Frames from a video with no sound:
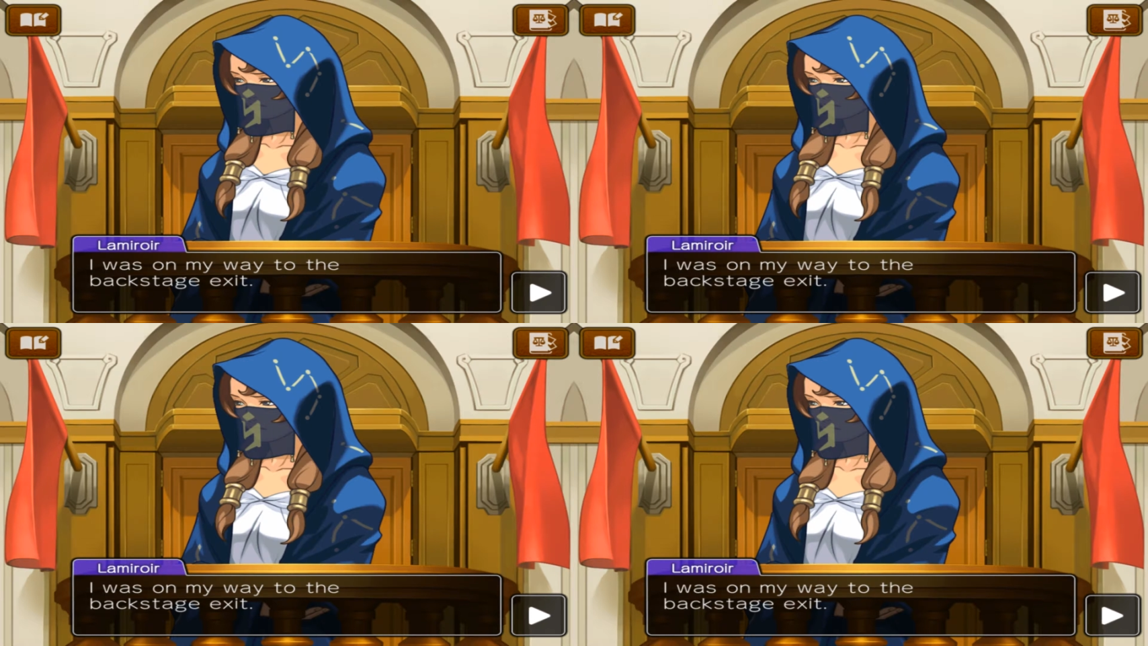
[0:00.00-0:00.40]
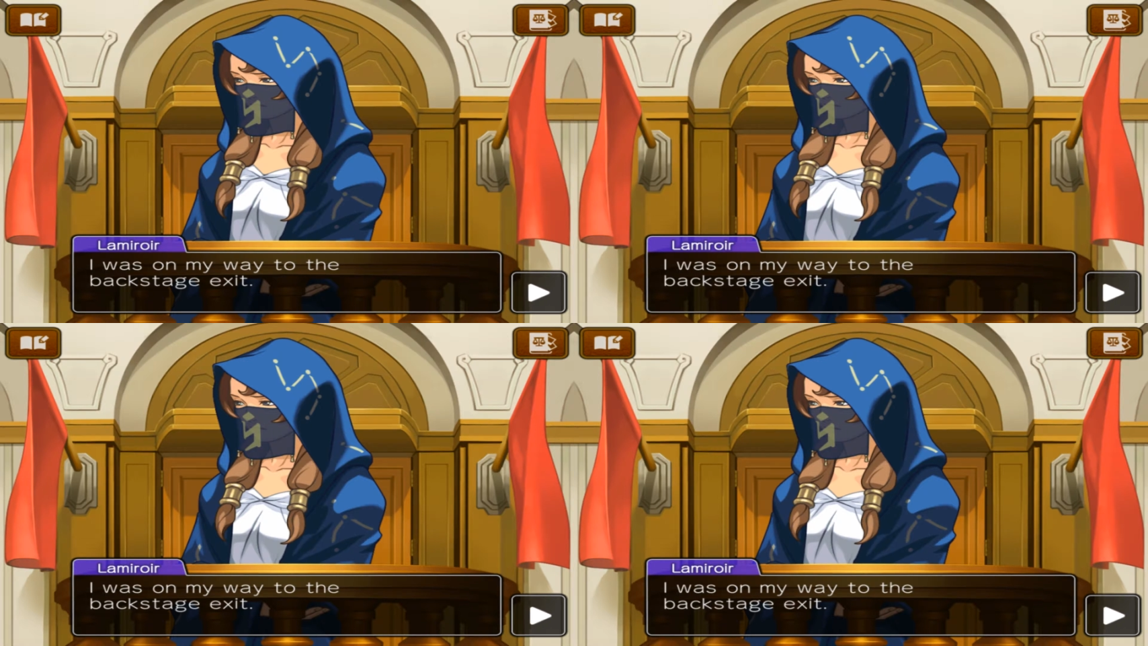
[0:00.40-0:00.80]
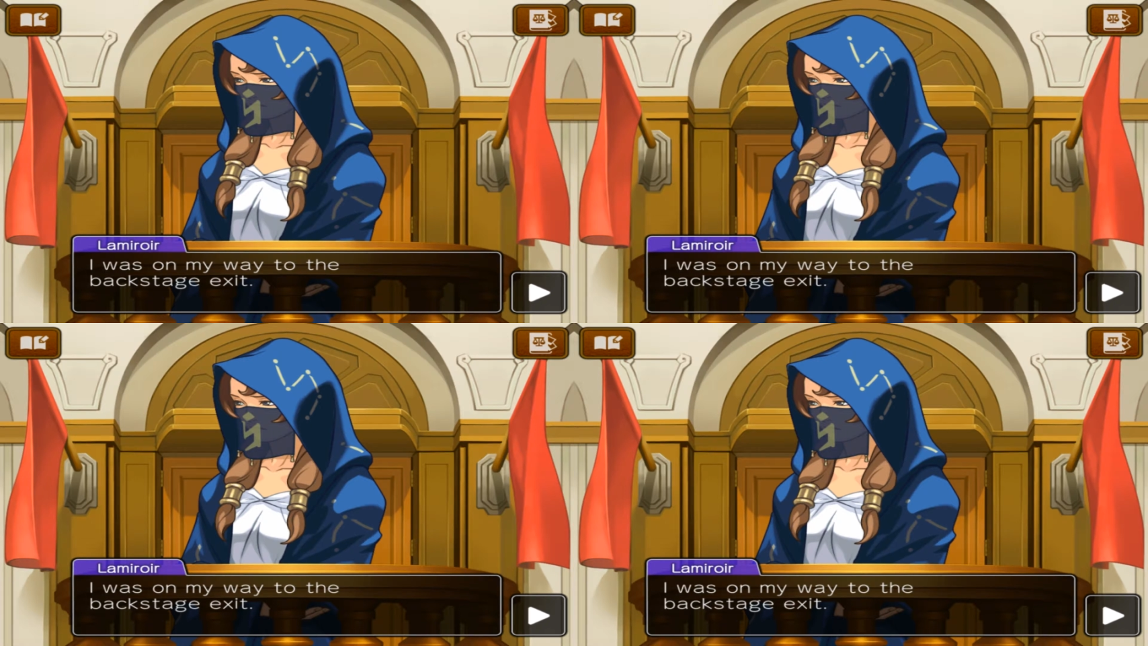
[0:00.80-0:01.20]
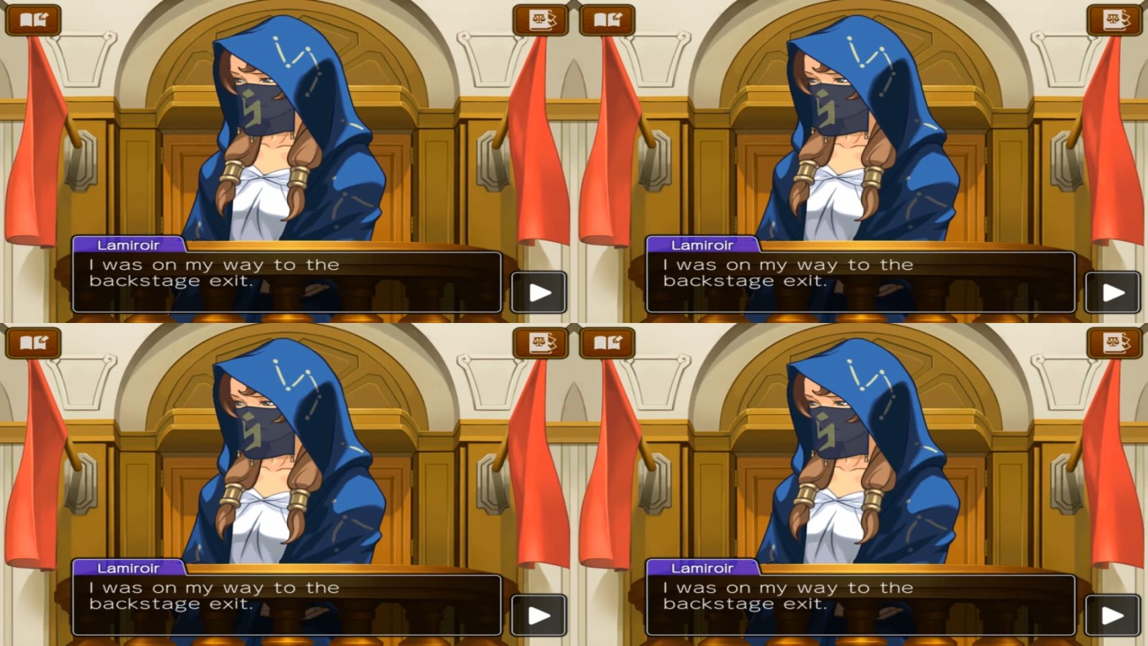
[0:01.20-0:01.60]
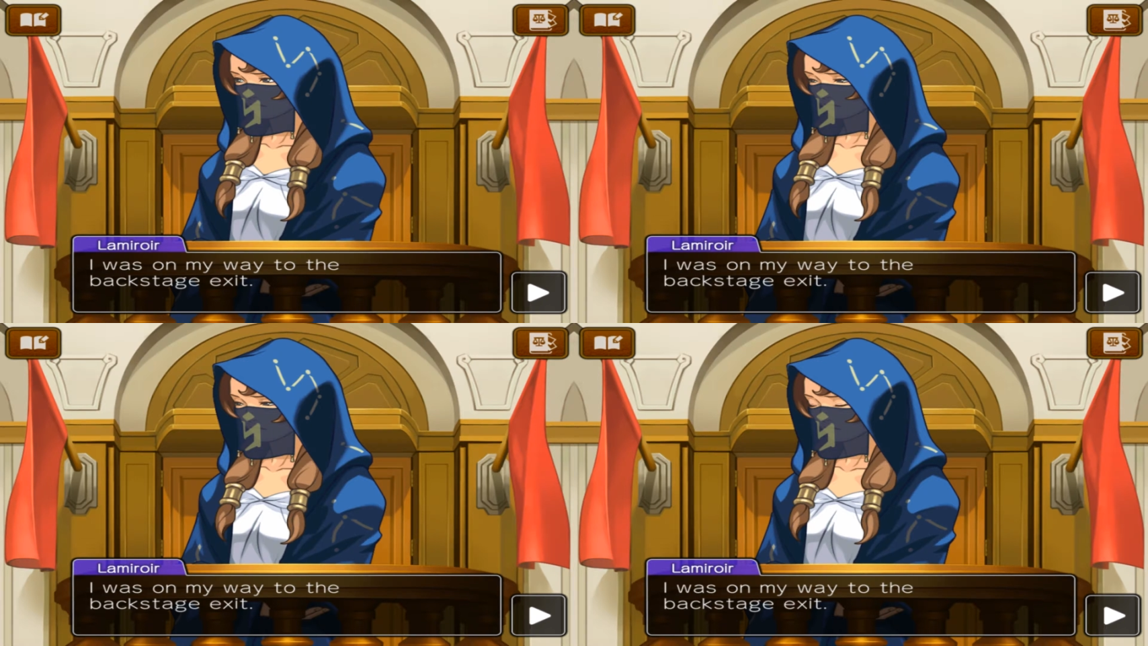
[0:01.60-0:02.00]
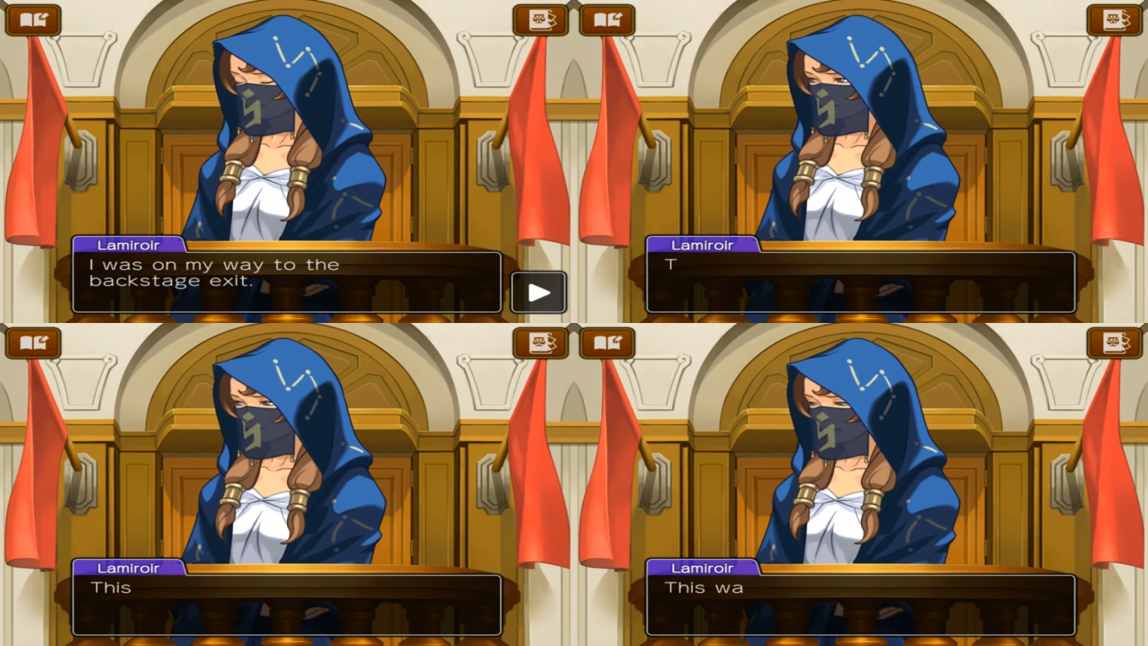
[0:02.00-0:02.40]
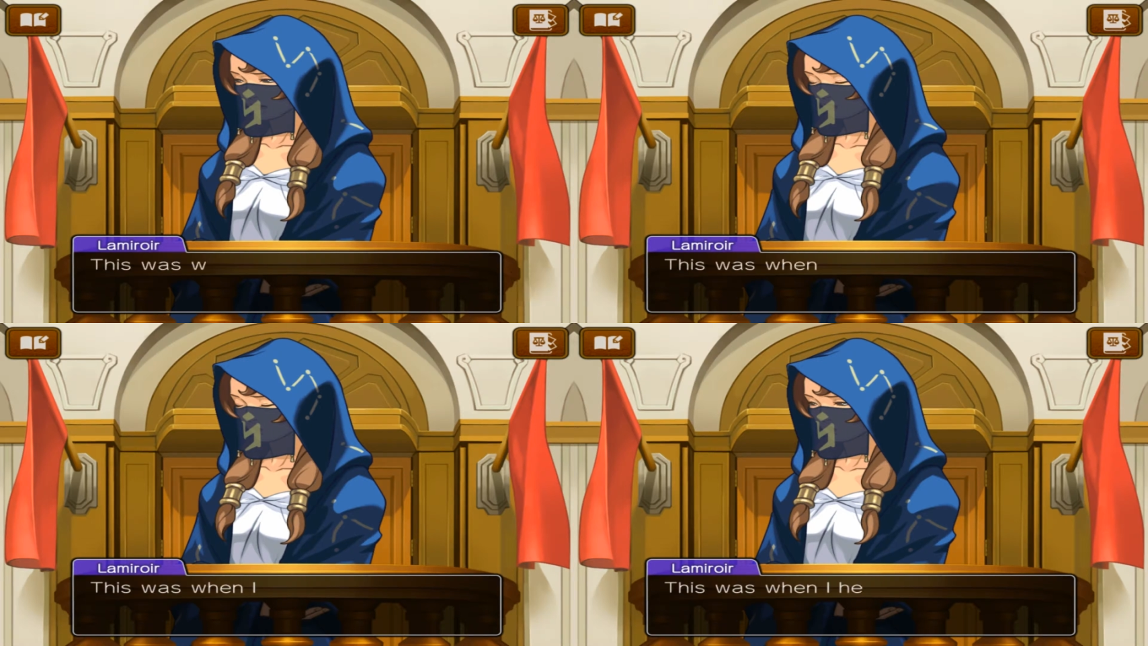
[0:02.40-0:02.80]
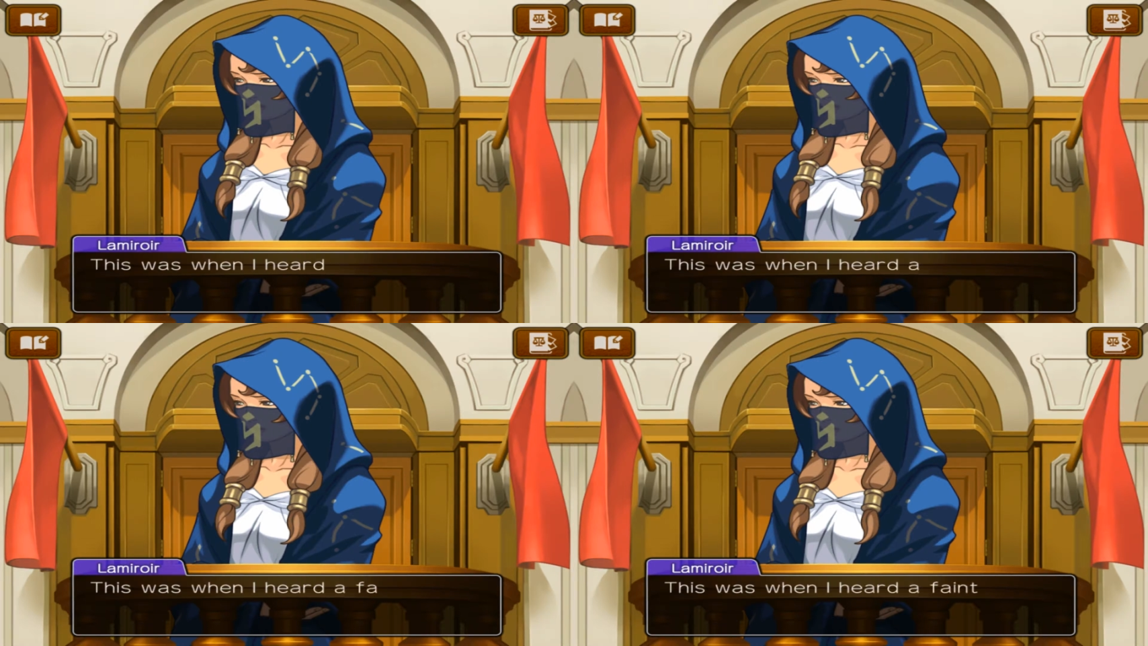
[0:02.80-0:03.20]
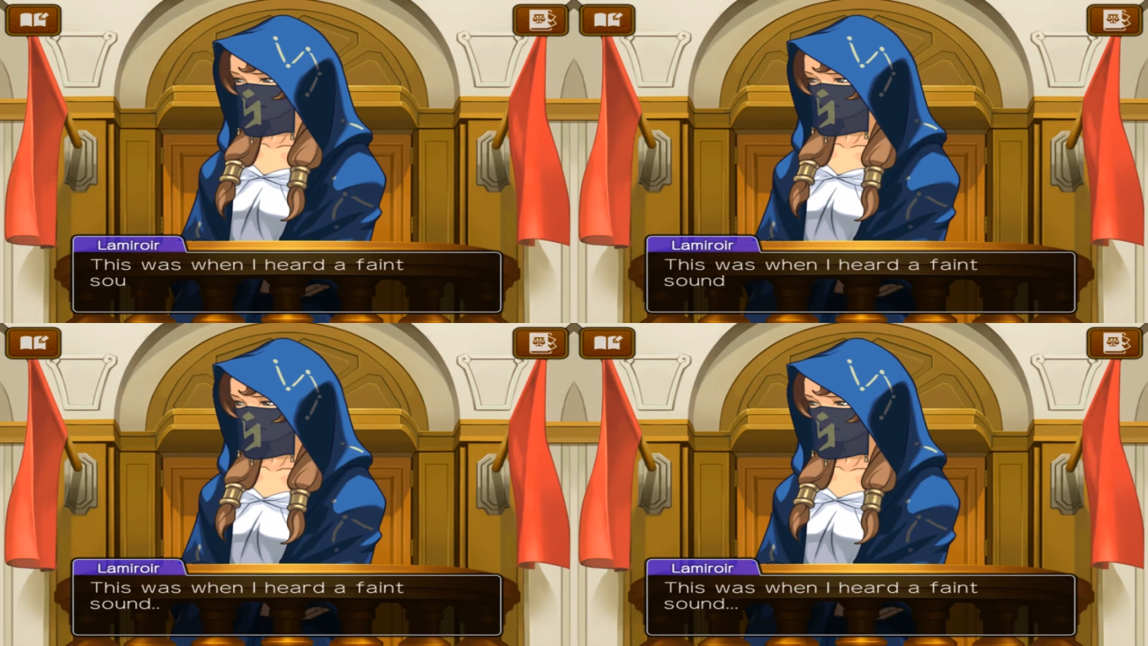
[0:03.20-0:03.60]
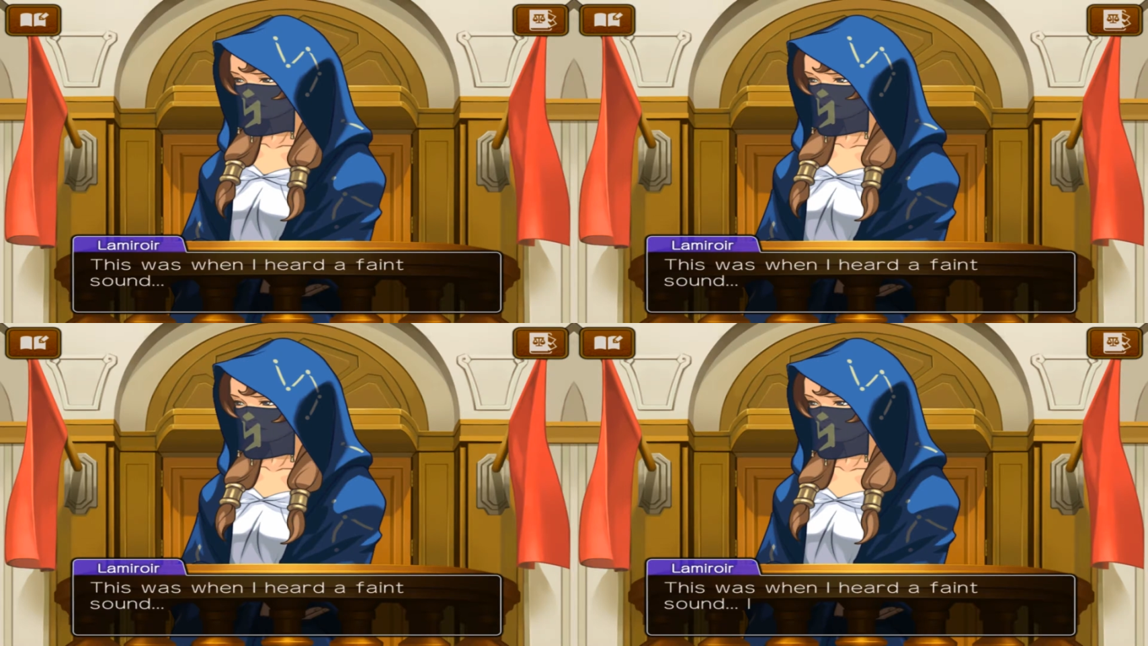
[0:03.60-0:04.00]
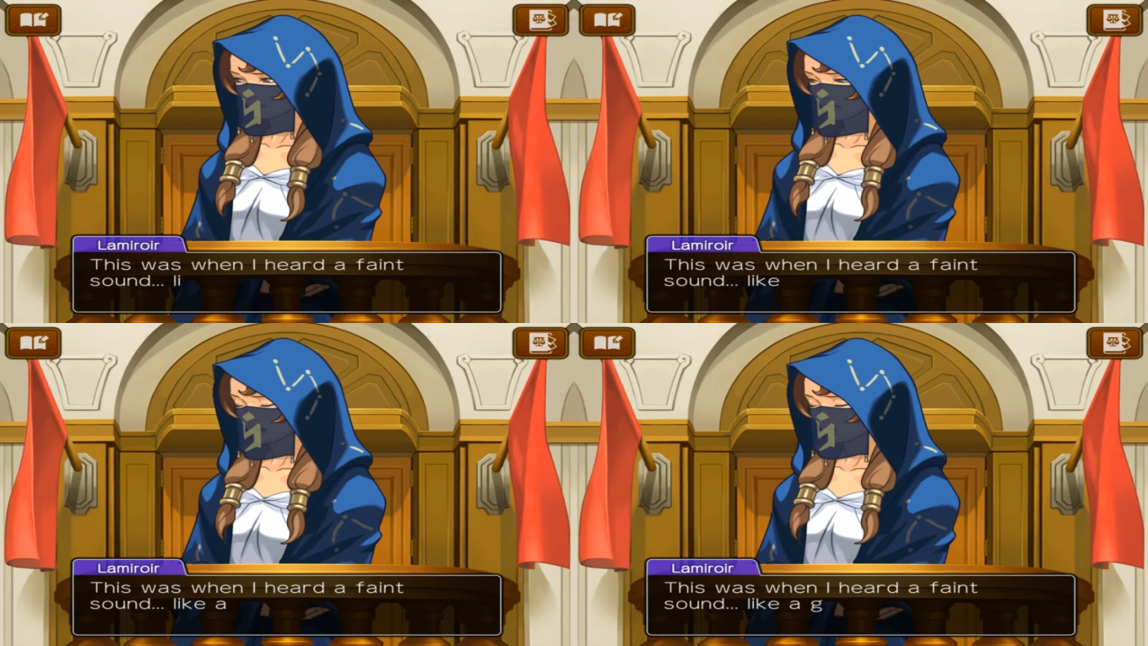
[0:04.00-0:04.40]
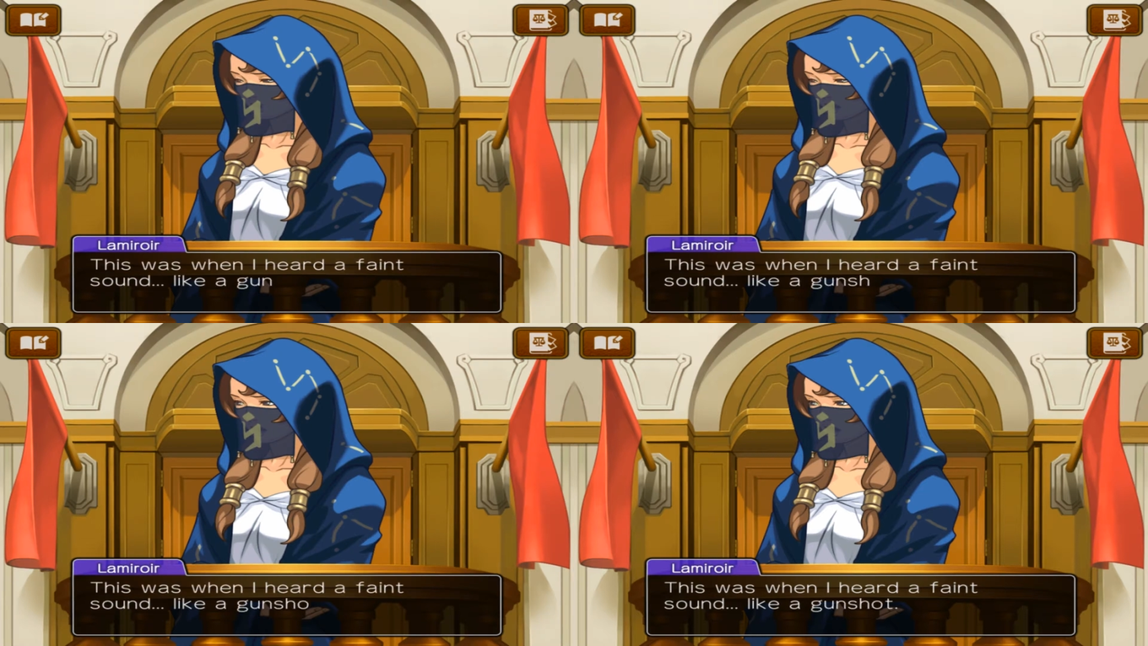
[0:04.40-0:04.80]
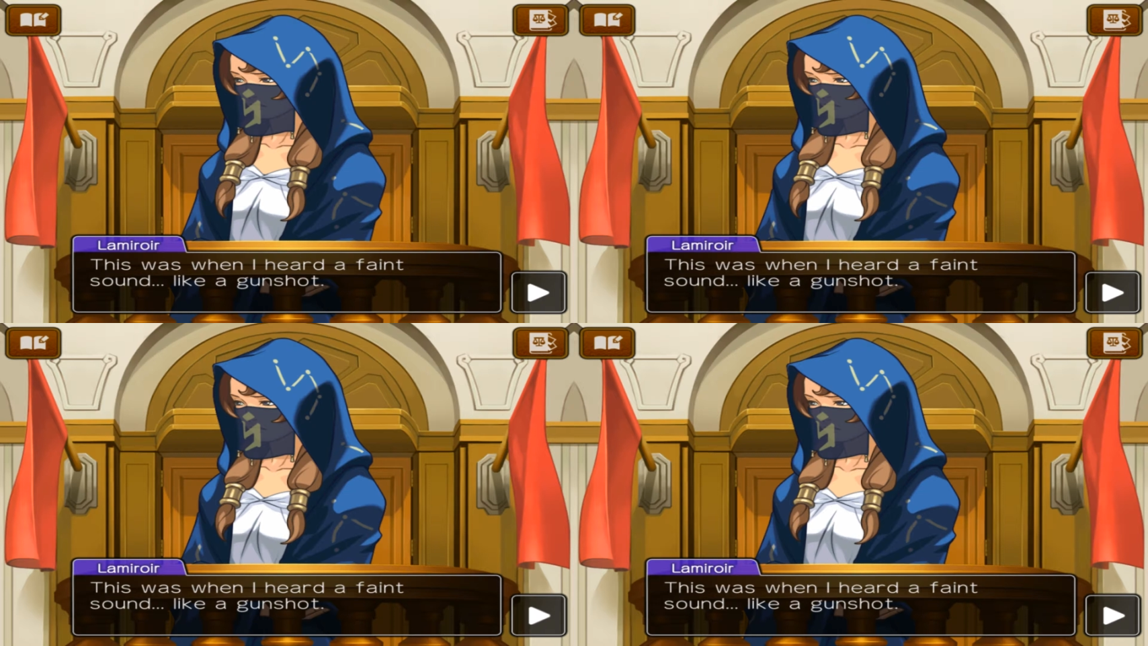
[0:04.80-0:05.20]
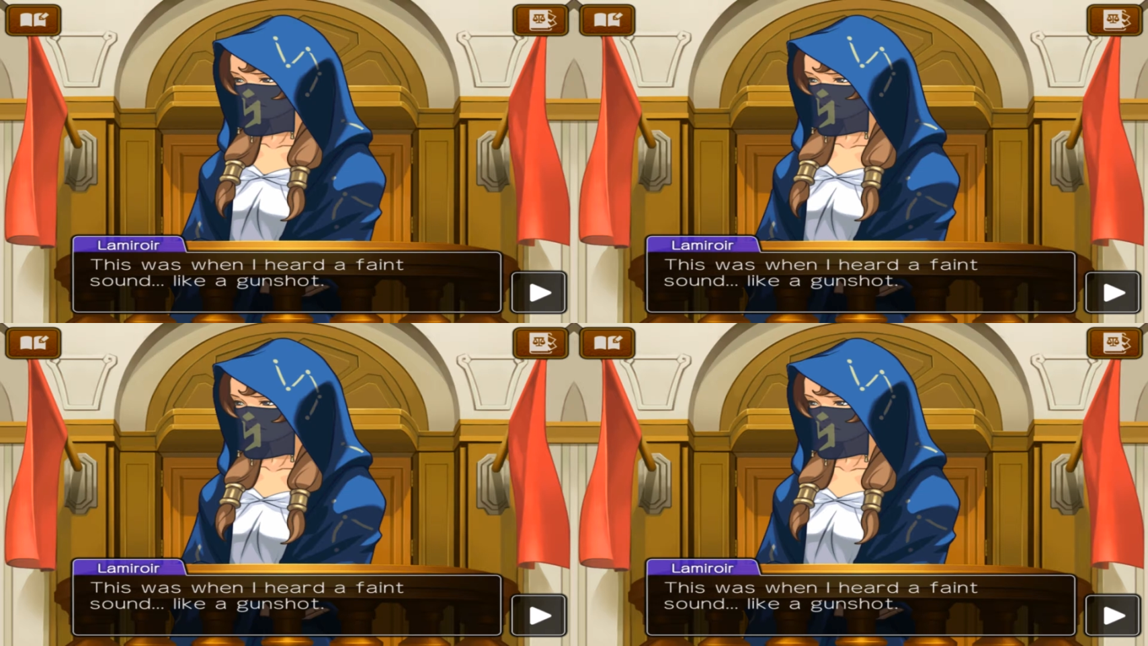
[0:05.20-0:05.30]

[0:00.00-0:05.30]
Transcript: Nobody's mouth can be seen.